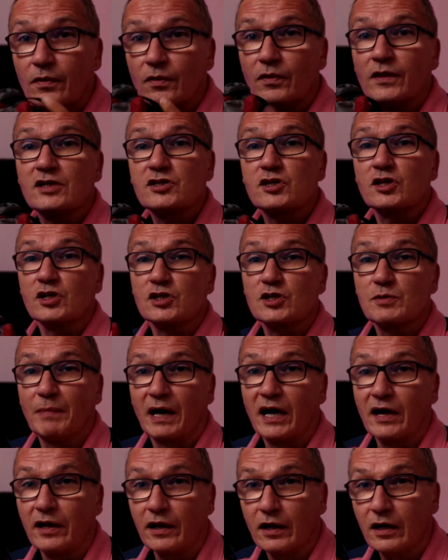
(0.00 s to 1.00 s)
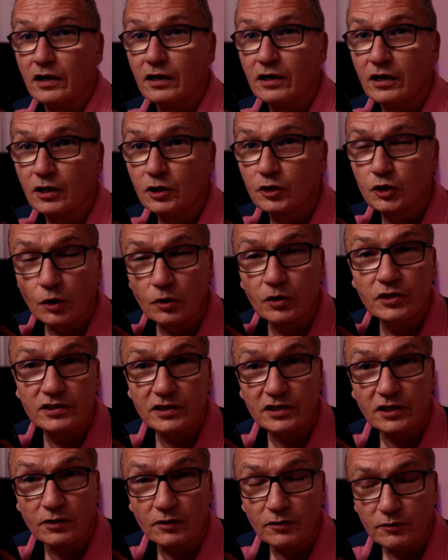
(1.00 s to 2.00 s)
this is my
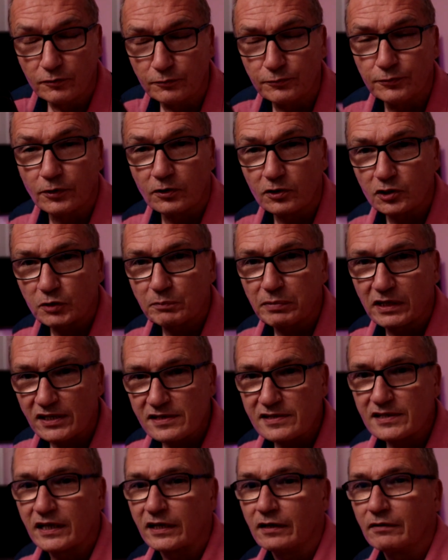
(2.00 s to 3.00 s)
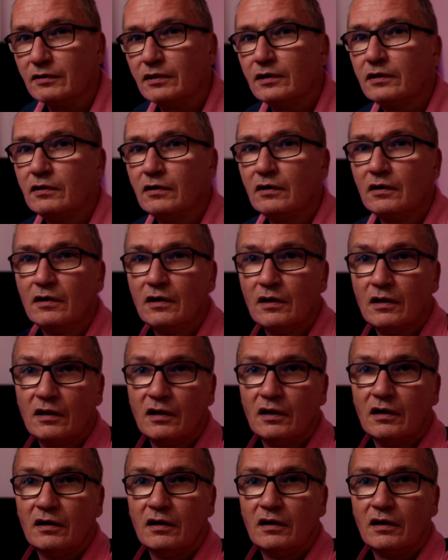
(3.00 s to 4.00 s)
Deuter 40 plus 10.
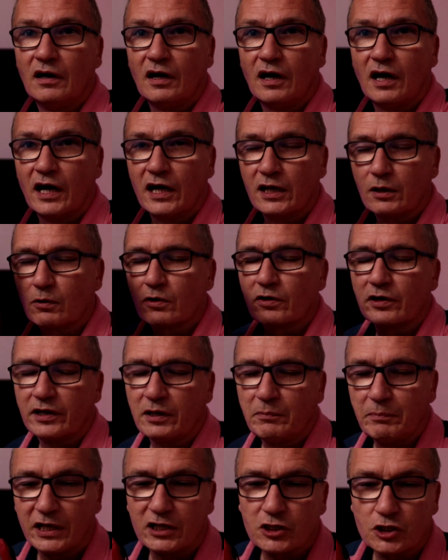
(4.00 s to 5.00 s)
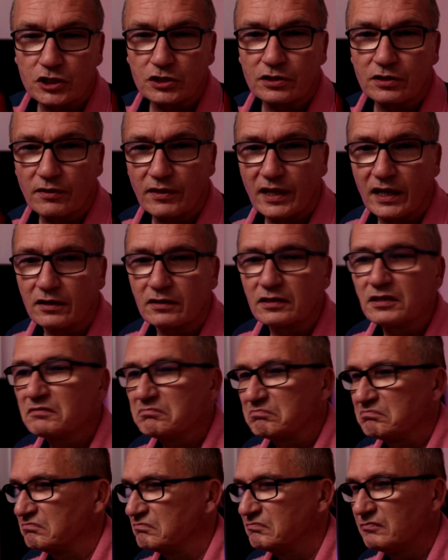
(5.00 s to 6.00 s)
I already mentioned that
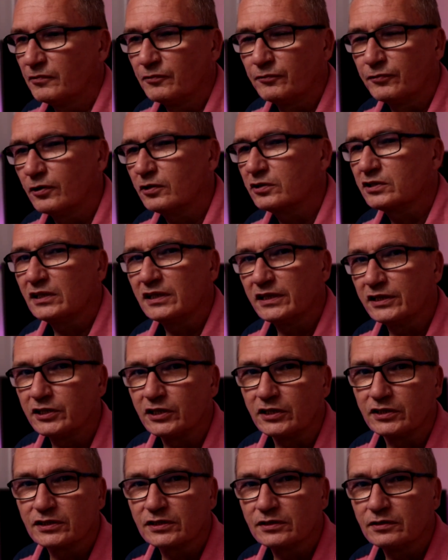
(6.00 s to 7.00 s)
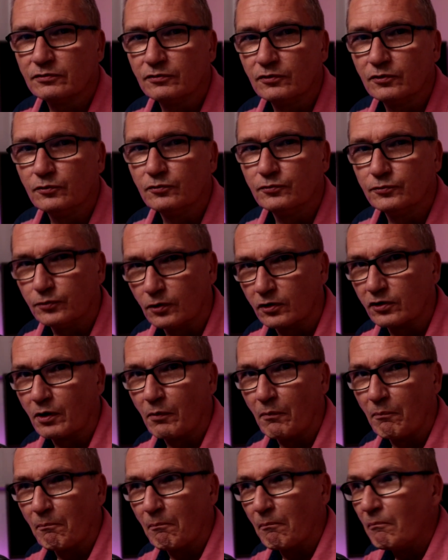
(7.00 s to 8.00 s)
40 liters for
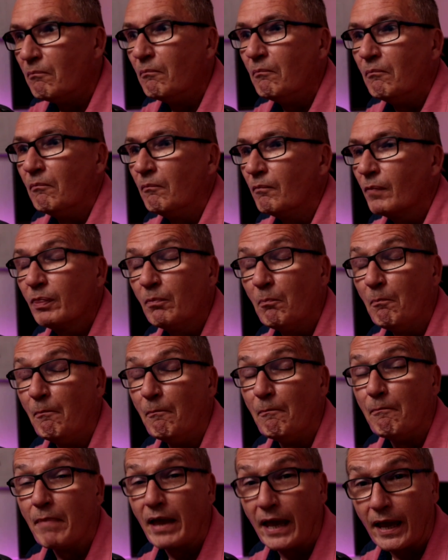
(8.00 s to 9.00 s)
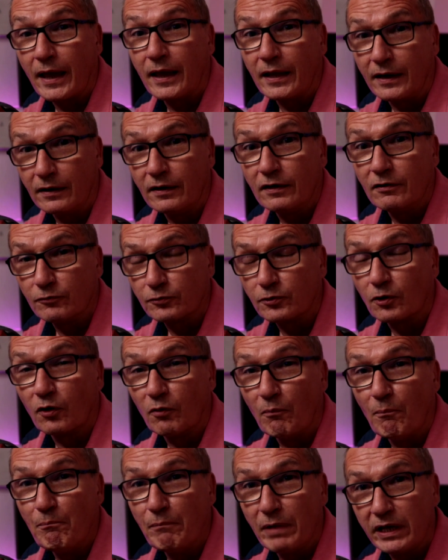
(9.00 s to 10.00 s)
a man, for a
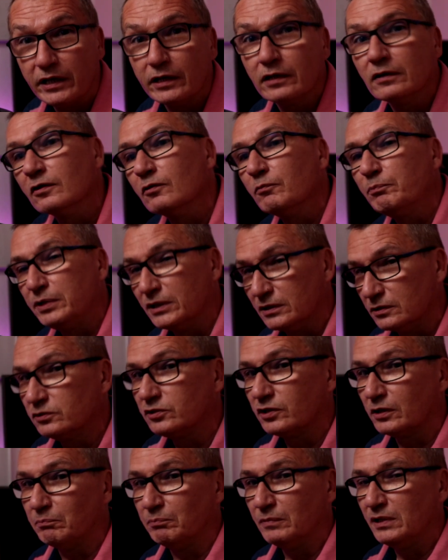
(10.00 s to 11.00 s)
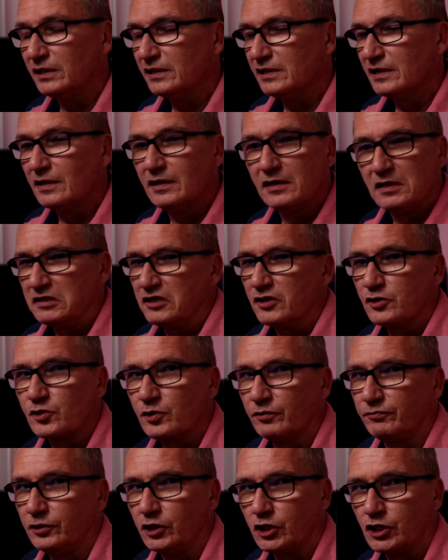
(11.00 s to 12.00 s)
male pilgrim,
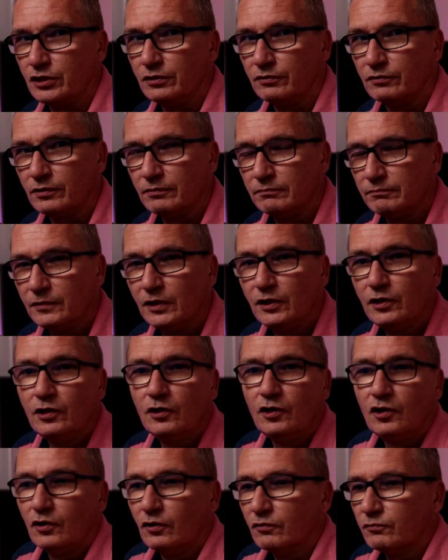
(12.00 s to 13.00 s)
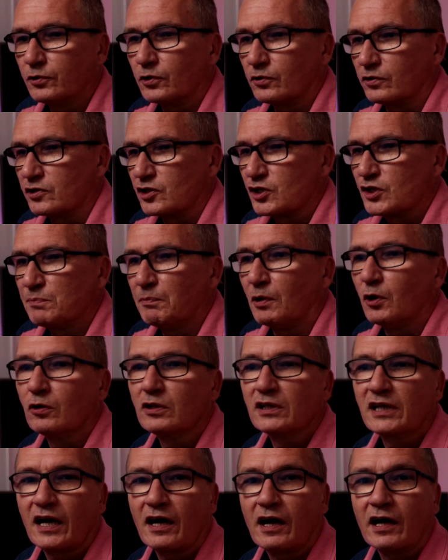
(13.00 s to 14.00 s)
sufficient. For a small
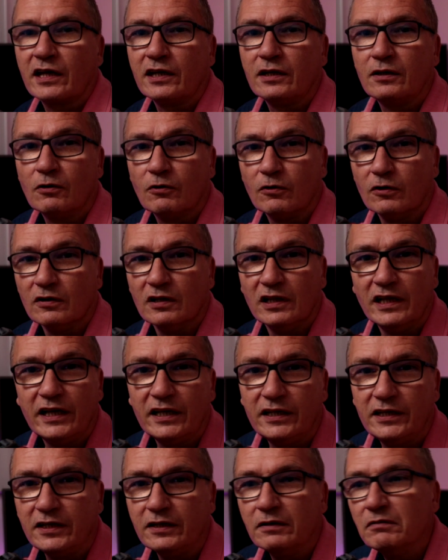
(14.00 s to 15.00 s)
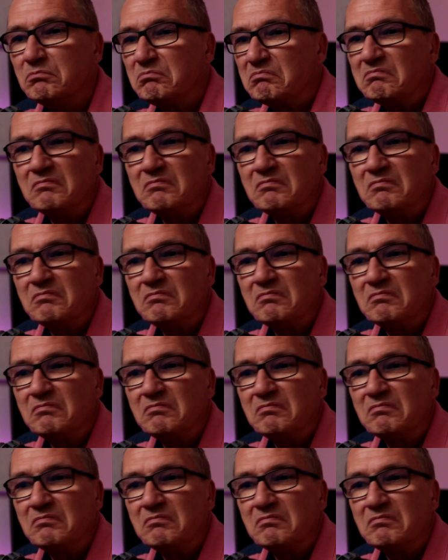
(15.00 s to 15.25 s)
guy or lady,